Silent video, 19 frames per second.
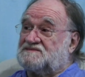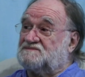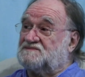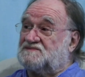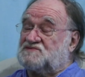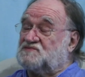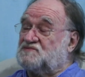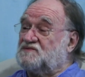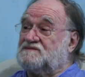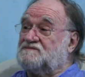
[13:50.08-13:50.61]

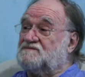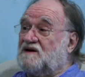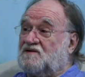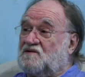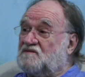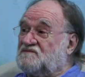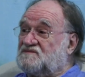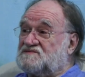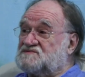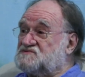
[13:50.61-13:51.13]
between my
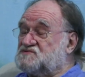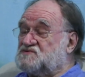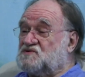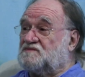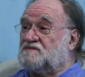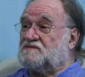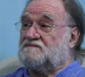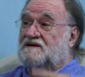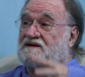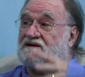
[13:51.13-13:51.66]
office job
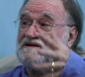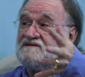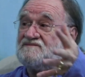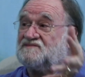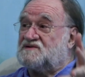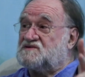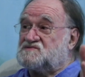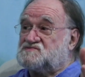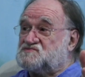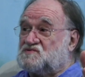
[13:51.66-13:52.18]
and my
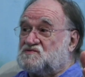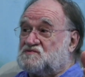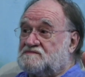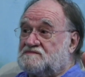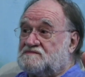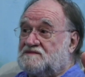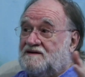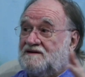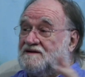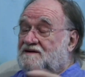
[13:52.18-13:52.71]
evening job,
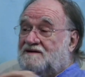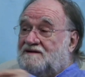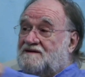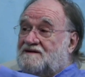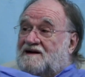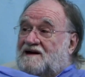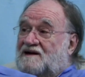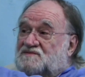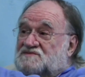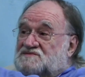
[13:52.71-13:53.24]

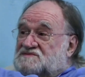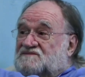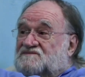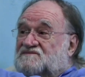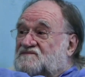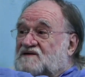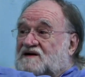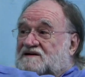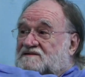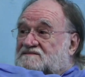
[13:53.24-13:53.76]
I was in
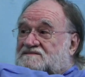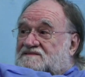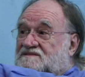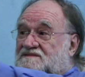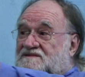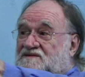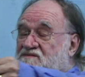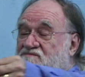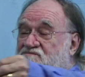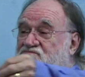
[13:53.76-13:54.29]
fact, you
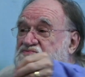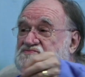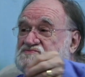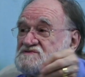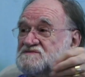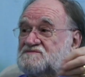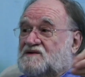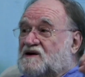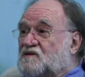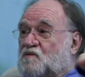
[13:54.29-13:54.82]
know,
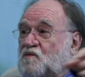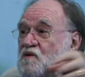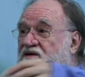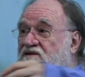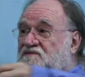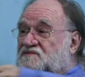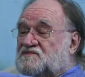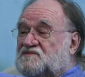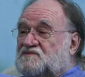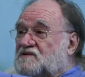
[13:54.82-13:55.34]
pushing my way
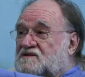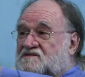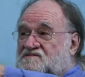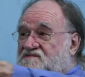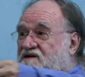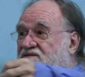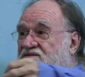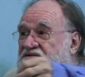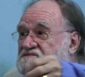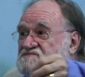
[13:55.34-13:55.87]
through a
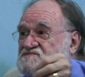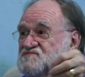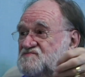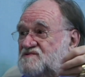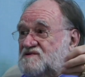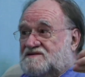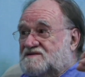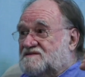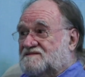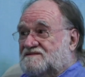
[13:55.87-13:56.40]
crowded
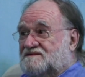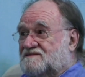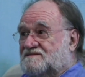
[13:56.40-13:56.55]
train.